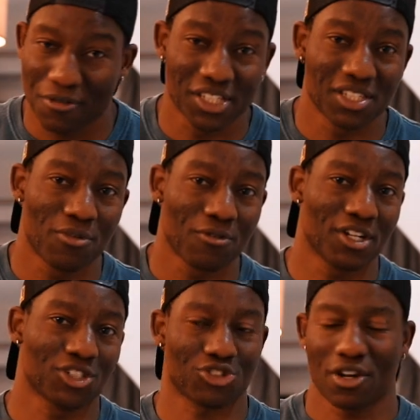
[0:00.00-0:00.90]
very simple, very
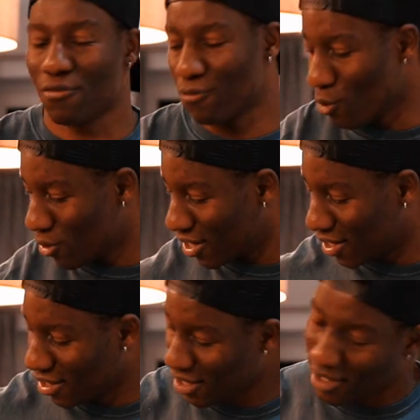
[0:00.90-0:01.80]
straightforward.
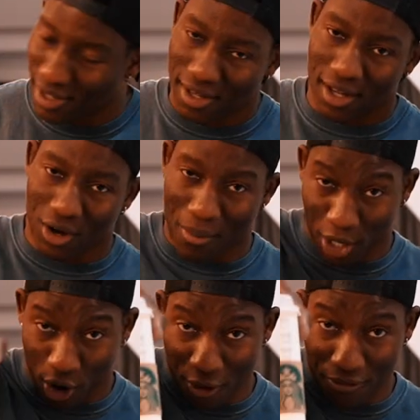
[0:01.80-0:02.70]
I got my
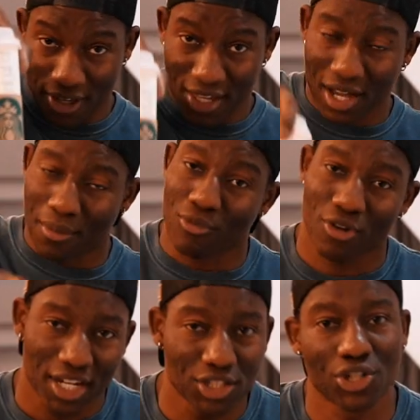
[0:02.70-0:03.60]
coffee, I'm
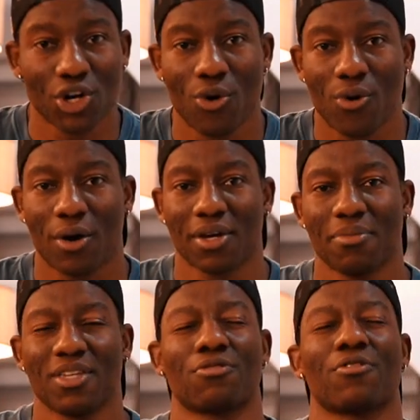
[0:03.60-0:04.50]
ready to go. I'll keep
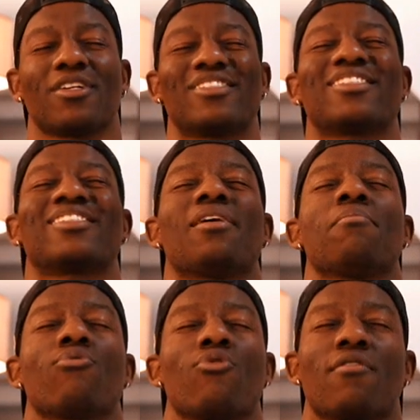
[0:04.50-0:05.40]
this very
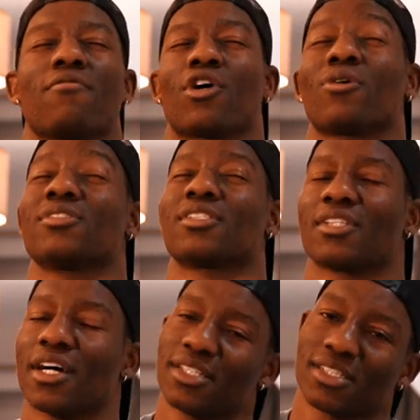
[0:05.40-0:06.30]
simple and very
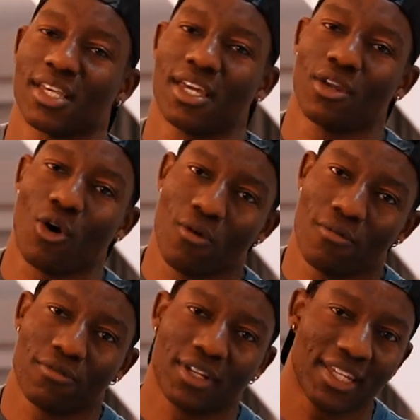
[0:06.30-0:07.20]
concise and
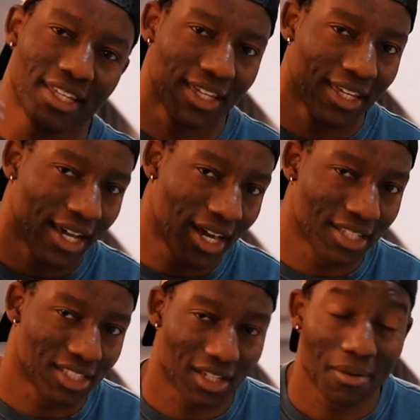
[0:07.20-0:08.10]
hopefully
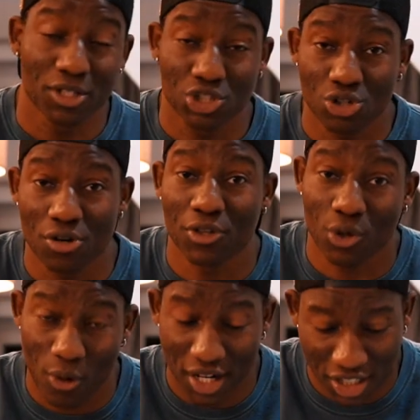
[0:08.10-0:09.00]
answer a majority of the
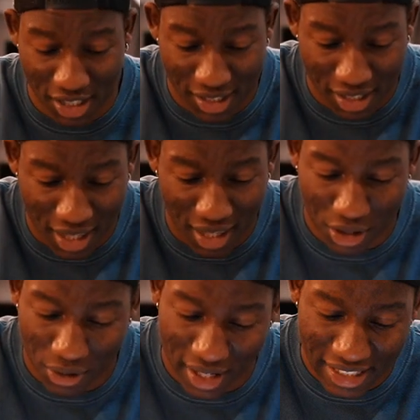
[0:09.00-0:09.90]
questions that
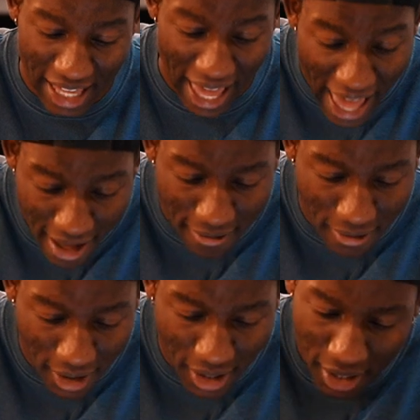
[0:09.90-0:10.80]
you guys have.
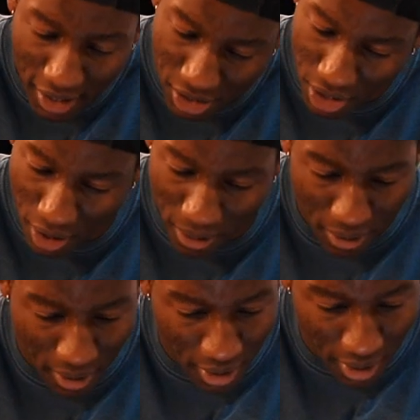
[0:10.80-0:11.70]
So,